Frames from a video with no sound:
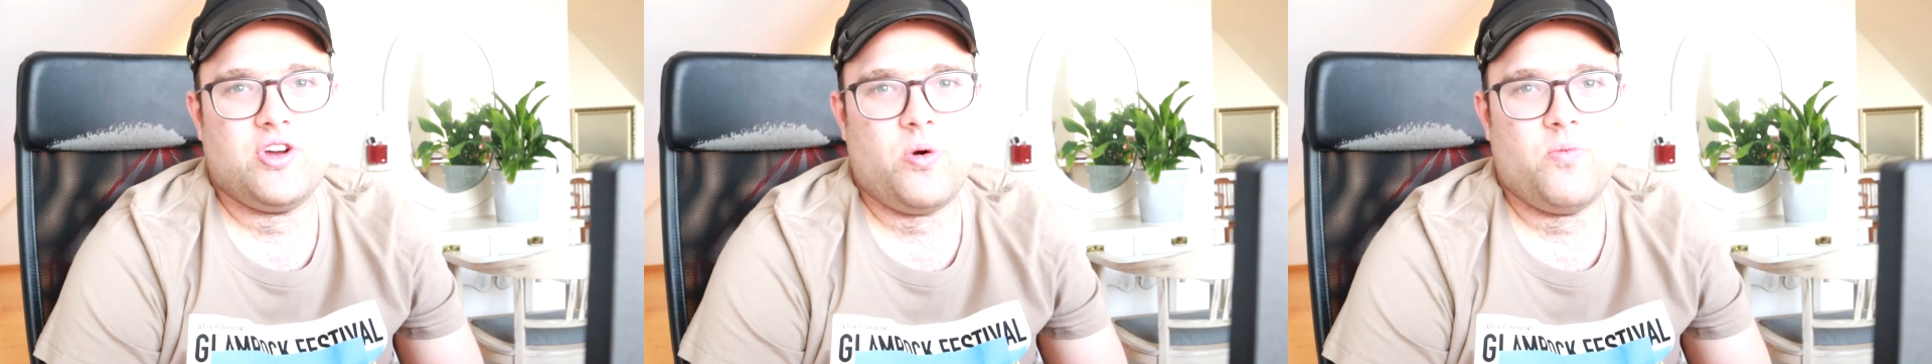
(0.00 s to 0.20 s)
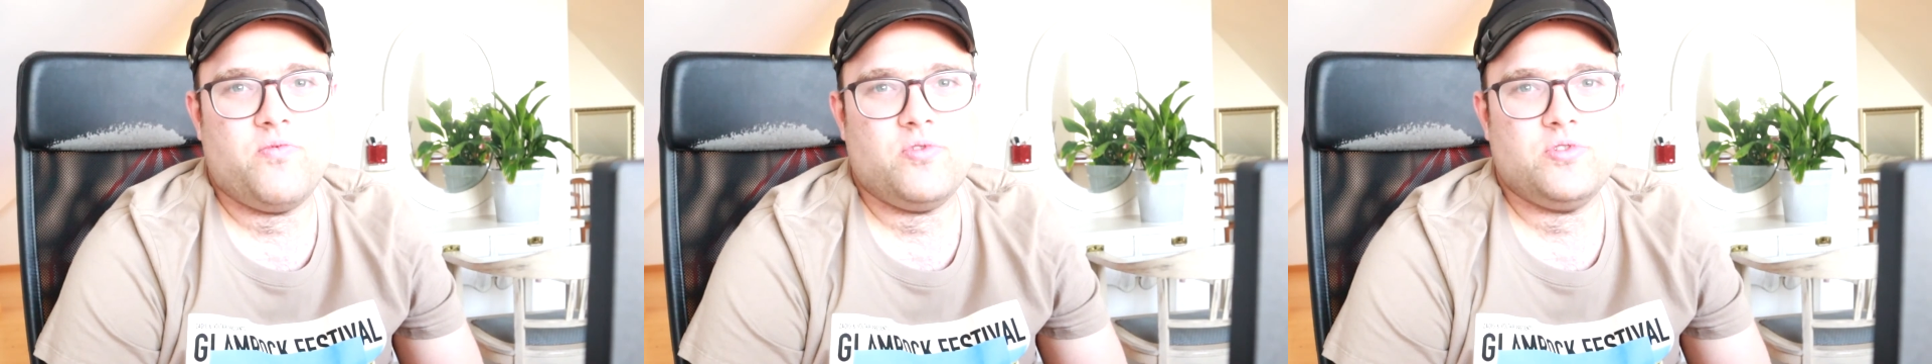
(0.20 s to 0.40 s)

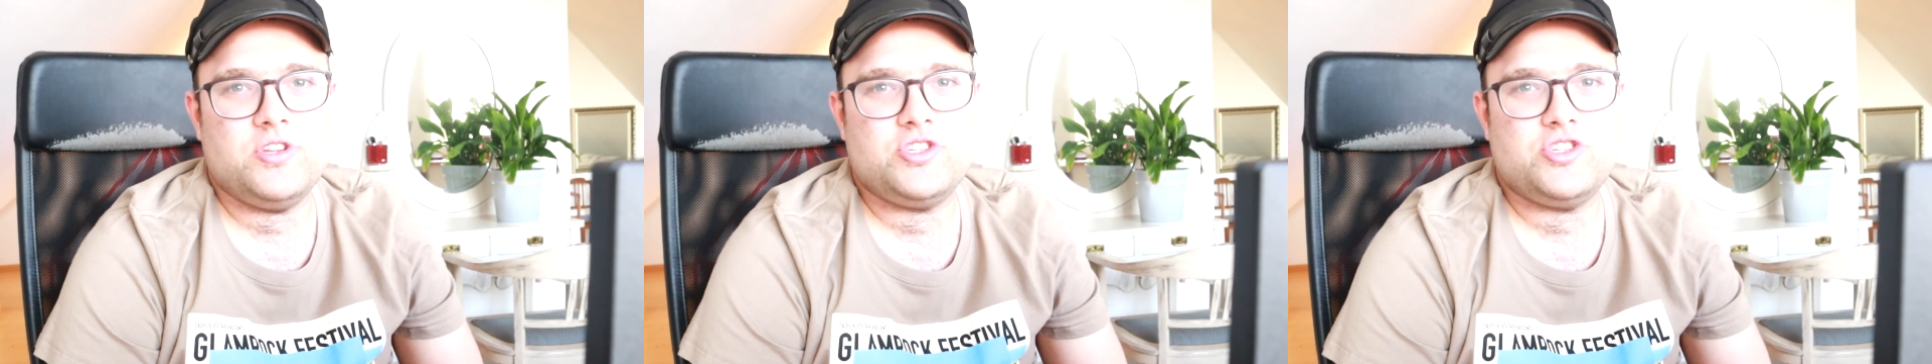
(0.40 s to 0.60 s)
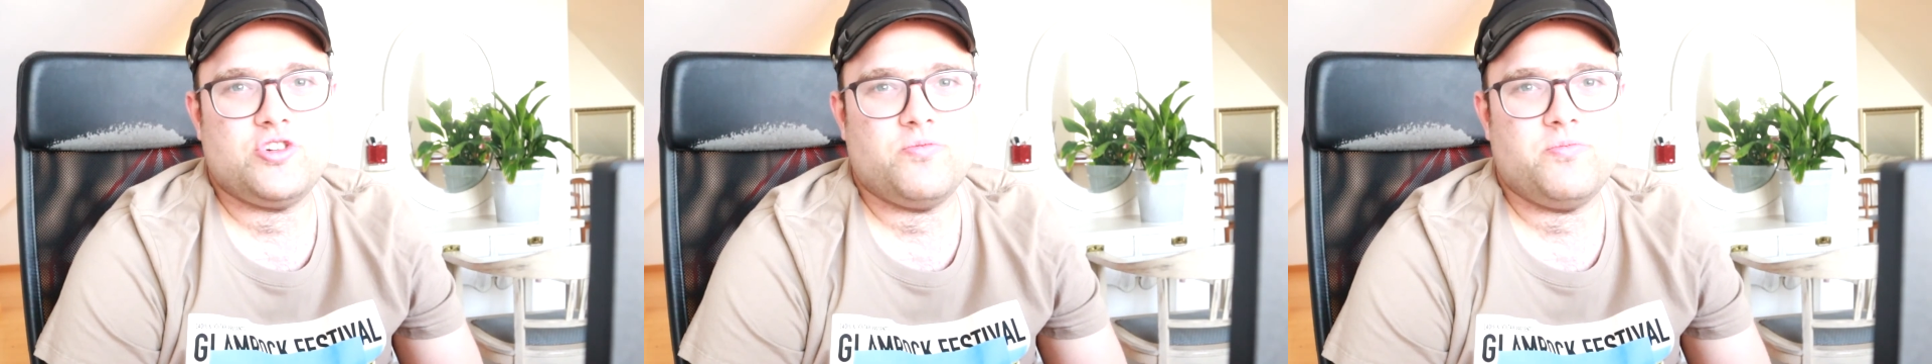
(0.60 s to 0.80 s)
hopeful
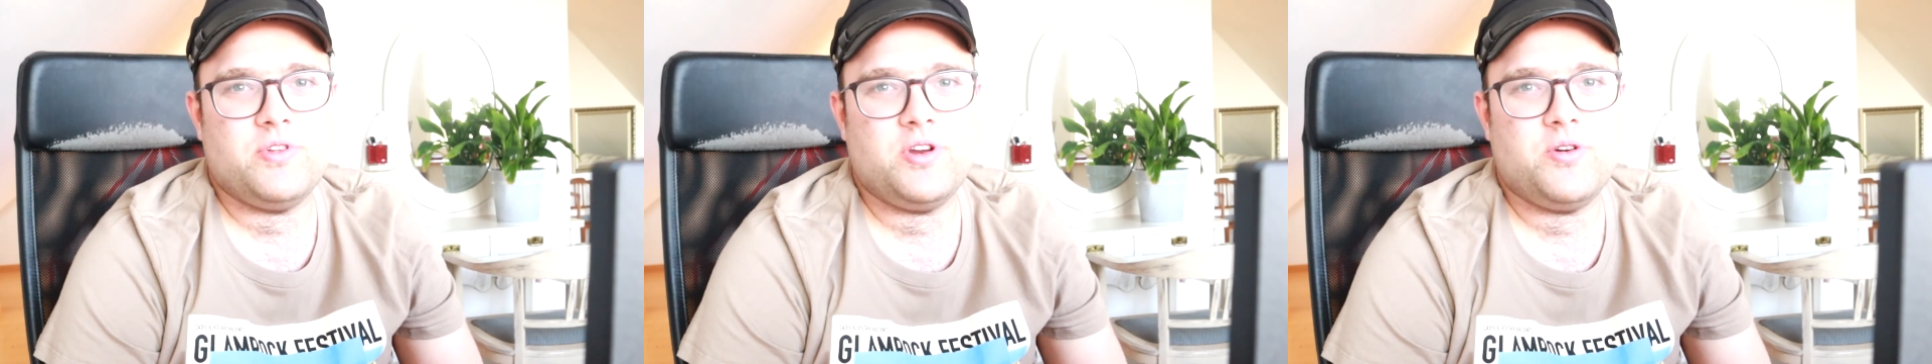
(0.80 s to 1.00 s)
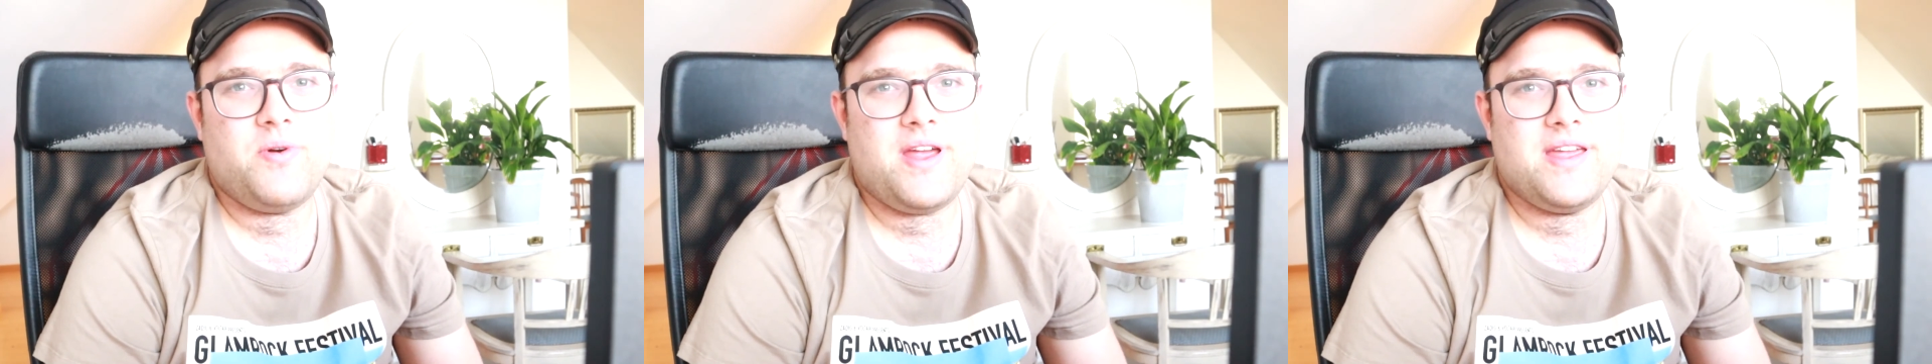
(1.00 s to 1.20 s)
this show will be
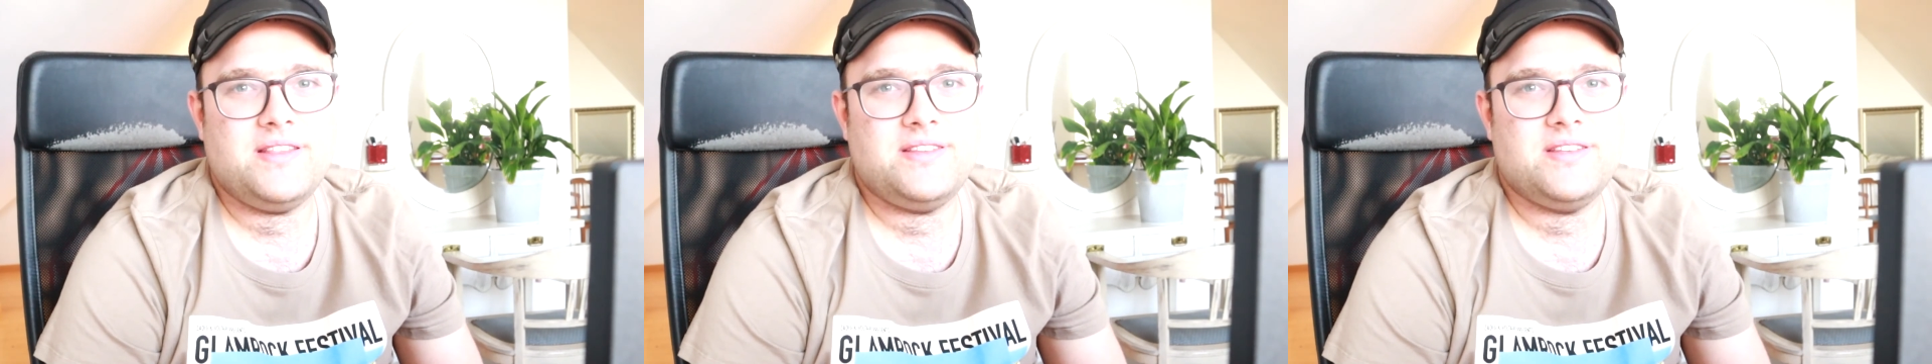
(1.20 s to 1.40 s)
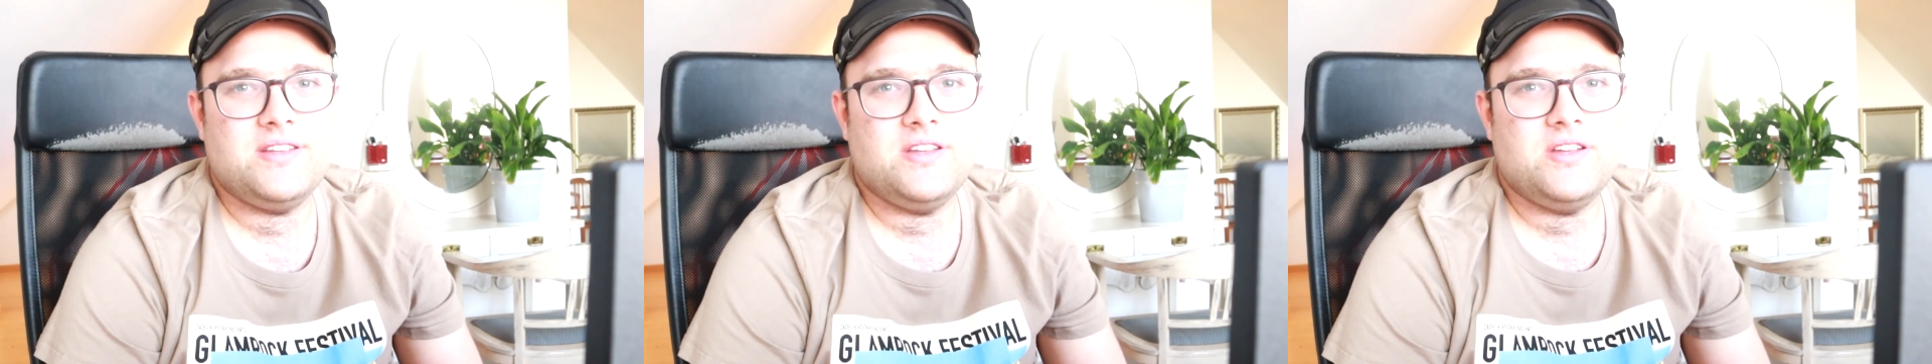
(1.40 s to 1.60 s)

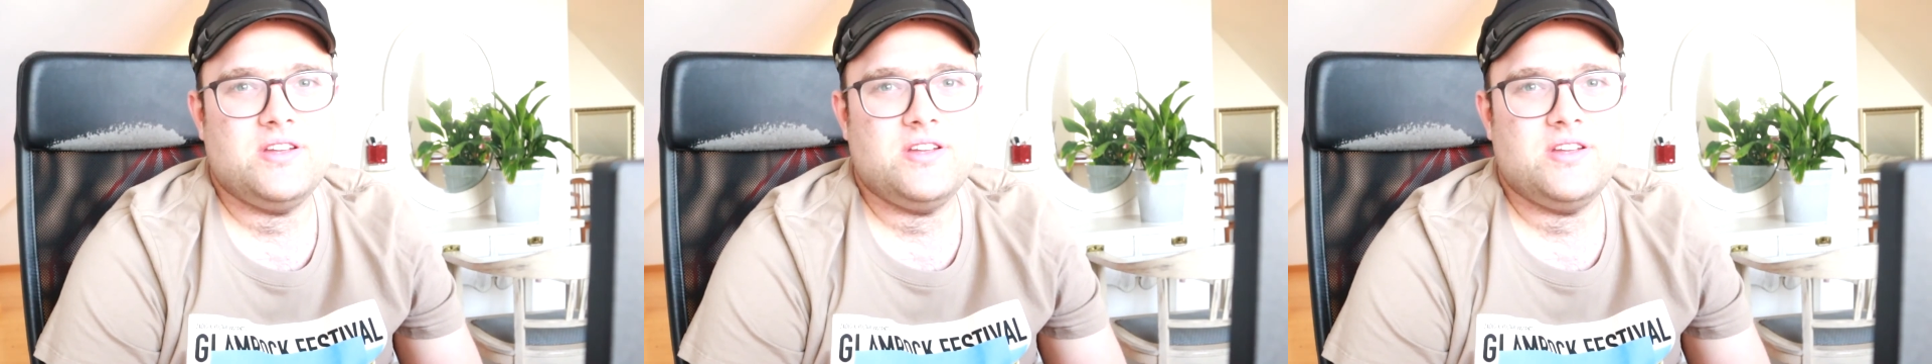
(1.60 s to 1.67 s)
great.